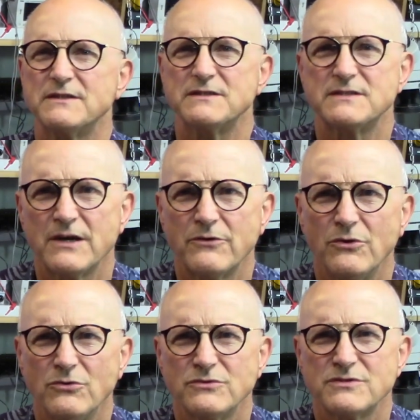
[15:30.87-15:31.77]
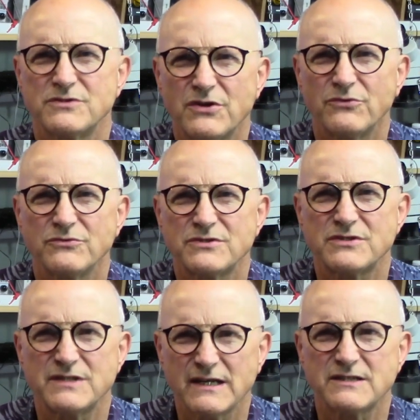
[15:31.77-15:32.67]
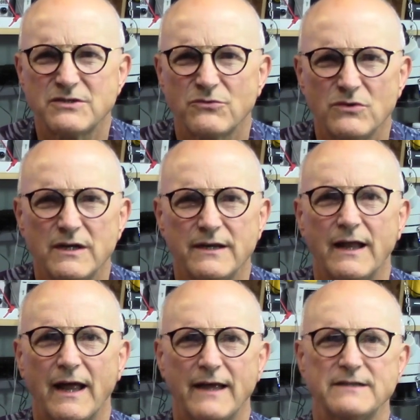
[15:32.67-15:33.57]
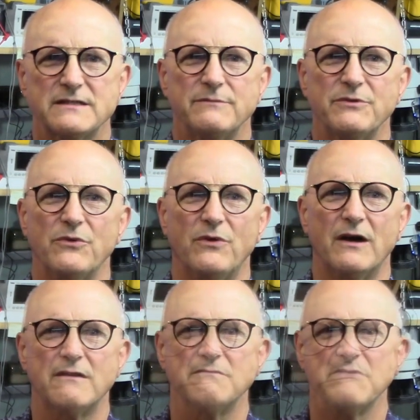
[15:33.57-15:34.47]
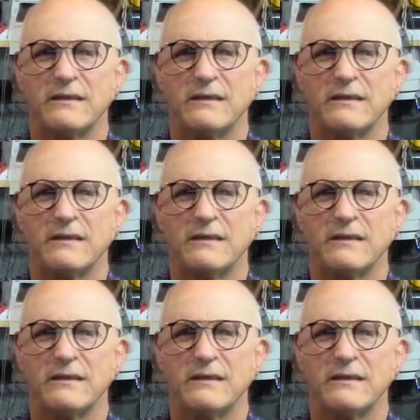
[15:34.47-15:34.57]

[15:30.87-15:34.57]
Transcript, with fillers: zero zero six to one S W R.